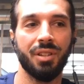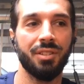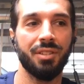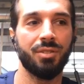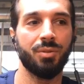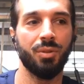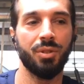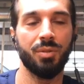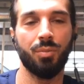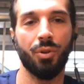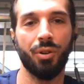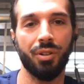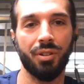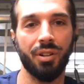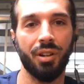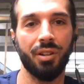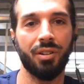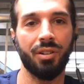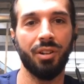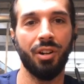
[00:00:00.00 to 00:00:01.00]
at
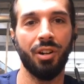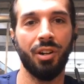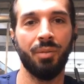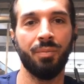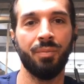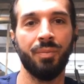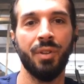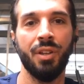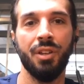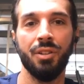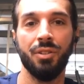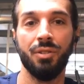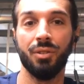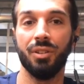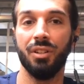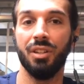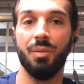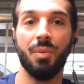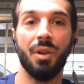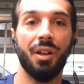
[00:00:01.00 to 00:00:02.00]
SwissBorg.com. You
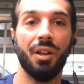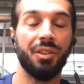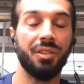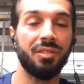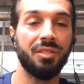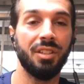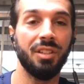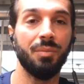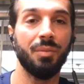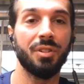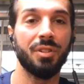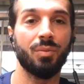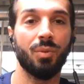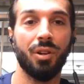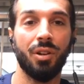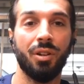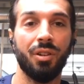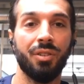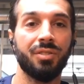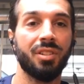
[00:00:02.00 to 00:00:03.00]
could email the team as
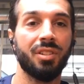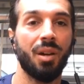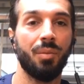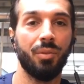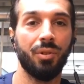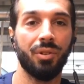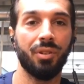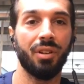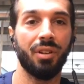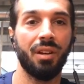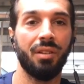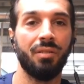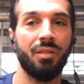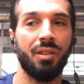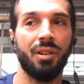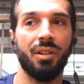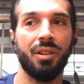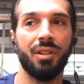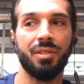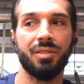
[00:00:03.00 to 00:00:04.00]
well, Cyborg at
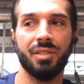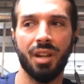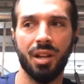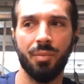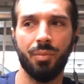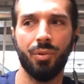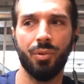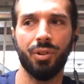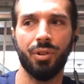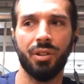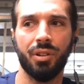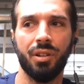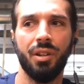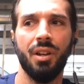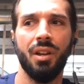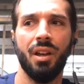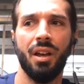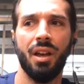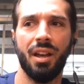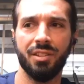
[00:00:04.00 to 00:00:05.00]

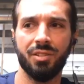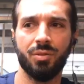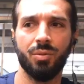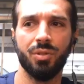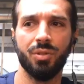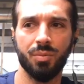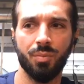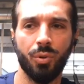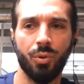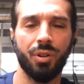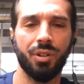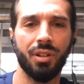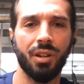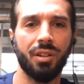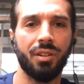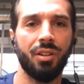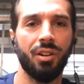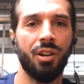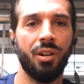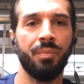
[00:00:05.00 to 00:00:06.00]

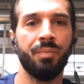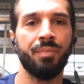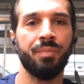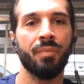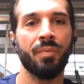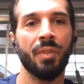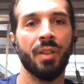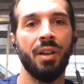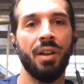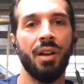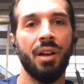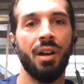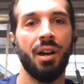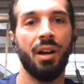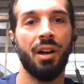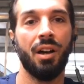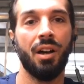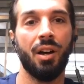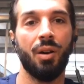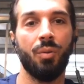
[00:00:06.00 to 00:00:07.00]
SwissBorg.com.
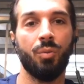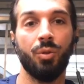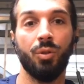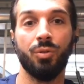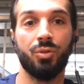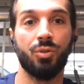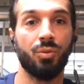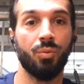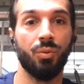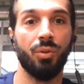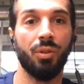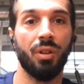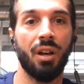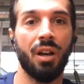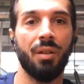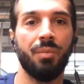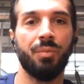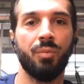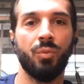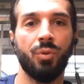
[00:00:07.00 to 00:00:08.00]

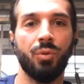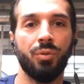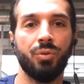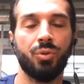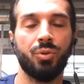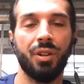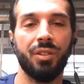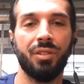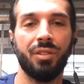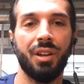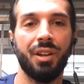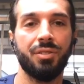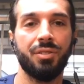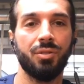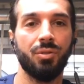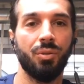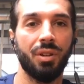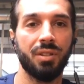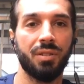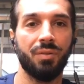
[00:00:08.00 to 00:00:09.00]
We'll try to
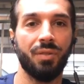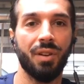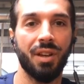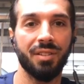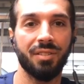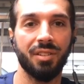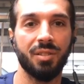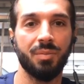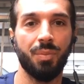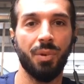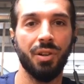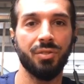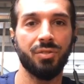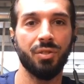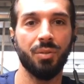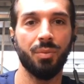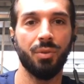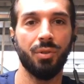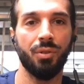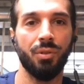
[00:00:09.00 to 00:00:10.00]
answer you as fast as
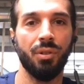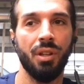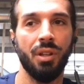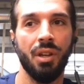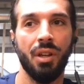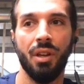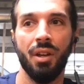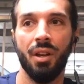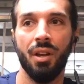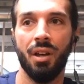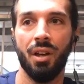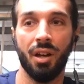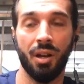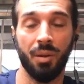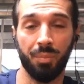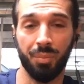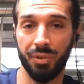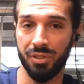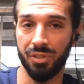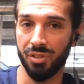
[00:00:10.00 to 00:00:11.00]
possible.
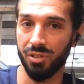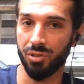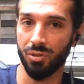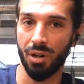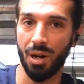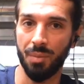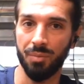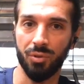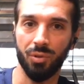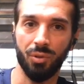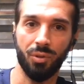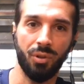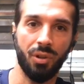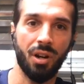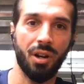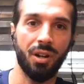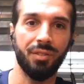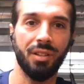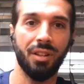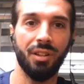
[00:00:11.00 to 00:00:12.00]
Please subscribe to
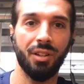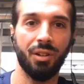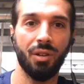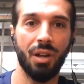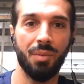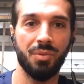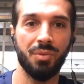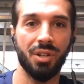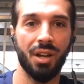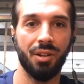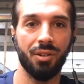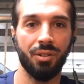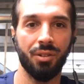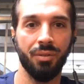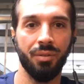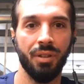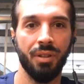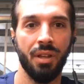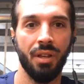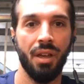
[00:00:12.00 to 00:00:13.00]
our Telegram
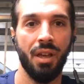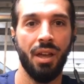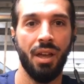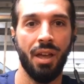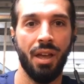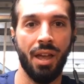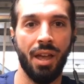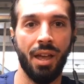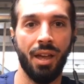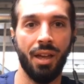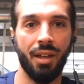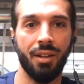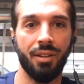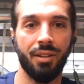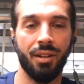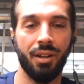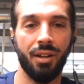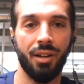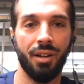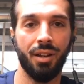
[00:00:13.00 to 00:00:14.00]
channel,
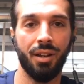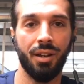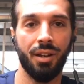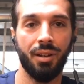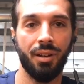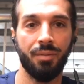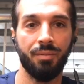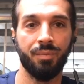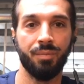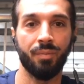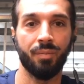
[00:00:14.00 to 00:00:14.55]
and I